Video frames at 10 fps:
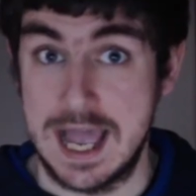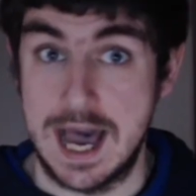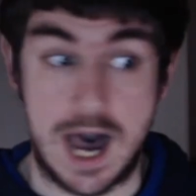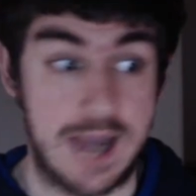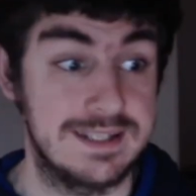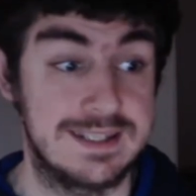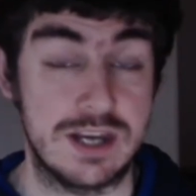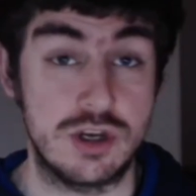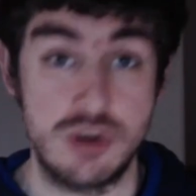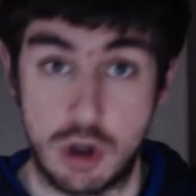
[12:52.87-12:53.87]
I did
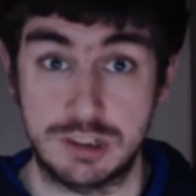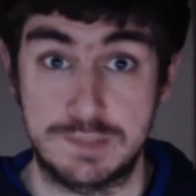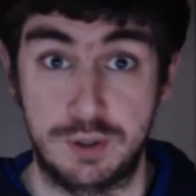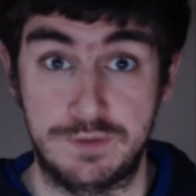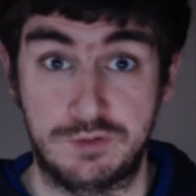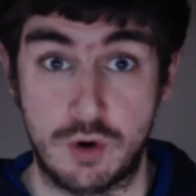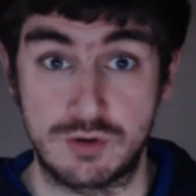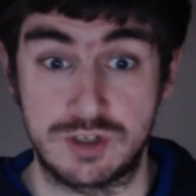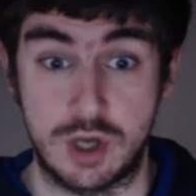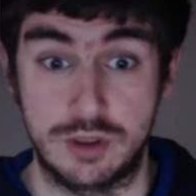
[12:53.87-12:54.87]
not put
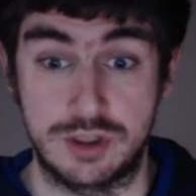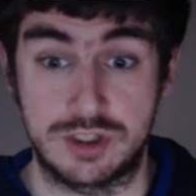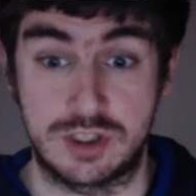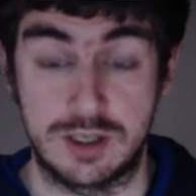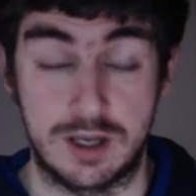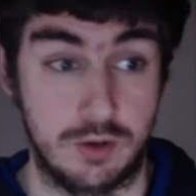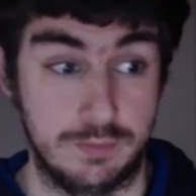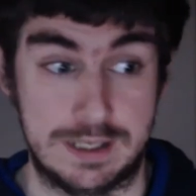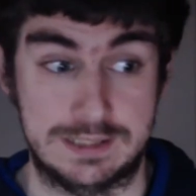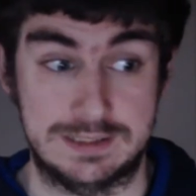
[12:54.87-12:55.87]
Frozen on
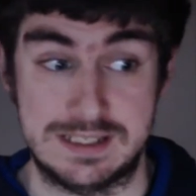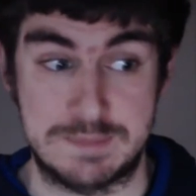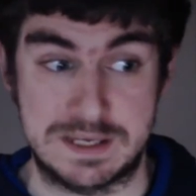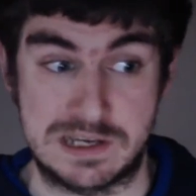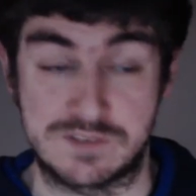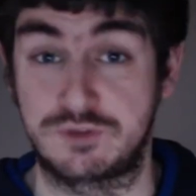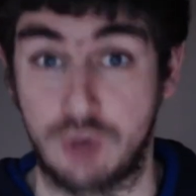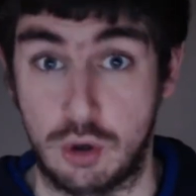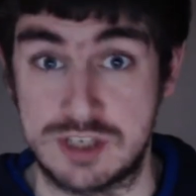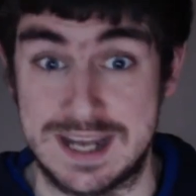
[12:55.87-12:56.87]
my list because
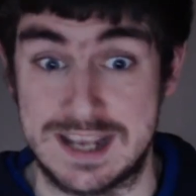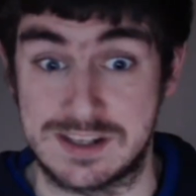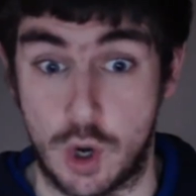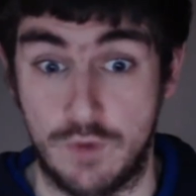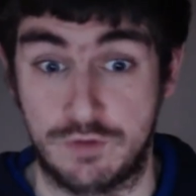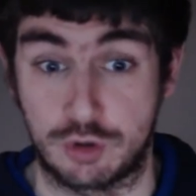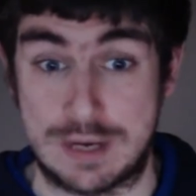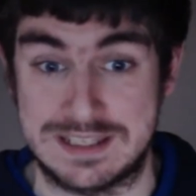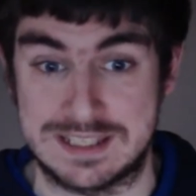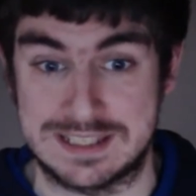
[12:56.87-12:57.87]
Frozen is
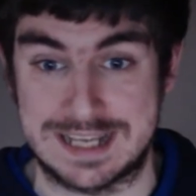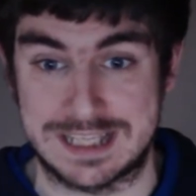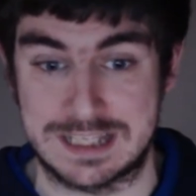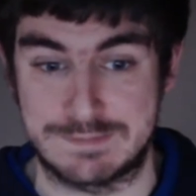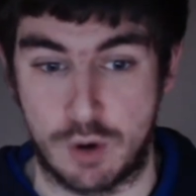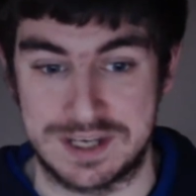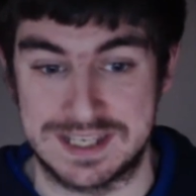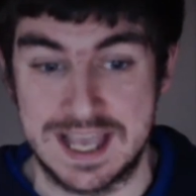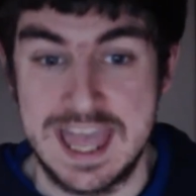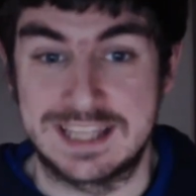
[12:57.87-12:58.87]
overrated at this point.
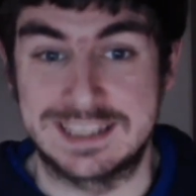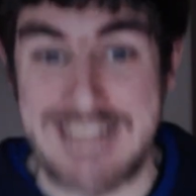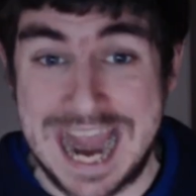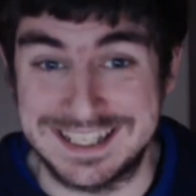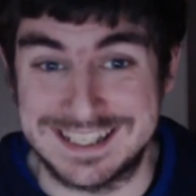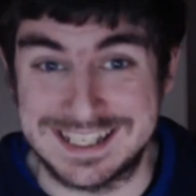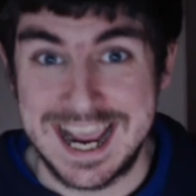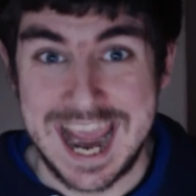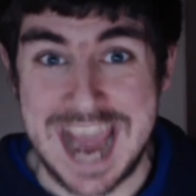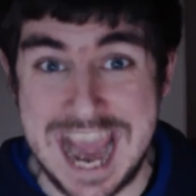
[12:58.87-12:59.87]
Let
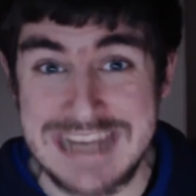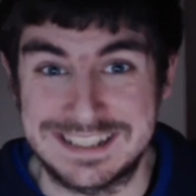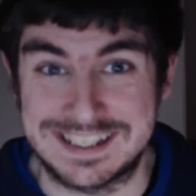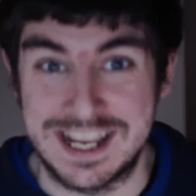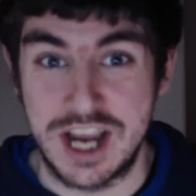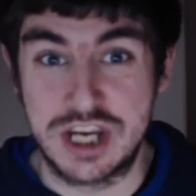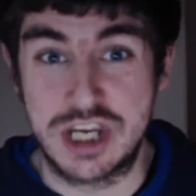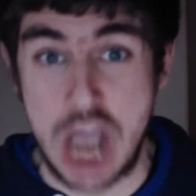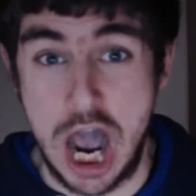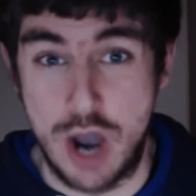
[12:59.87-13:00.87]
it
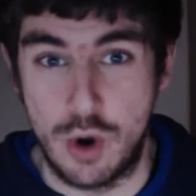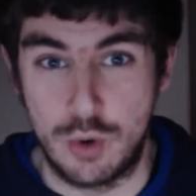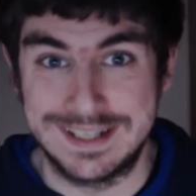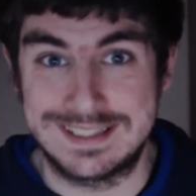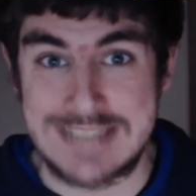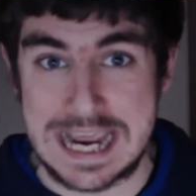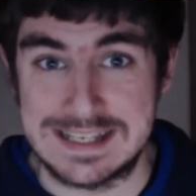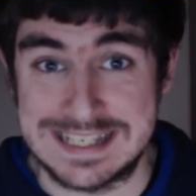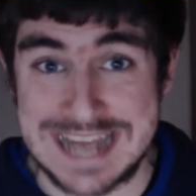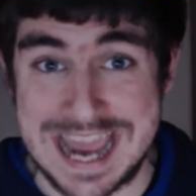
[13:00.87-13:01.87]
go,
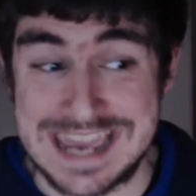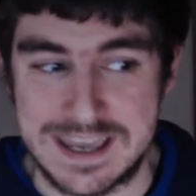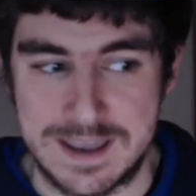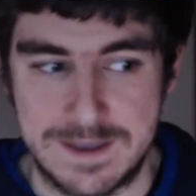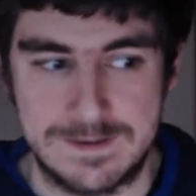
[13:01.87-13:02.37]
Disney!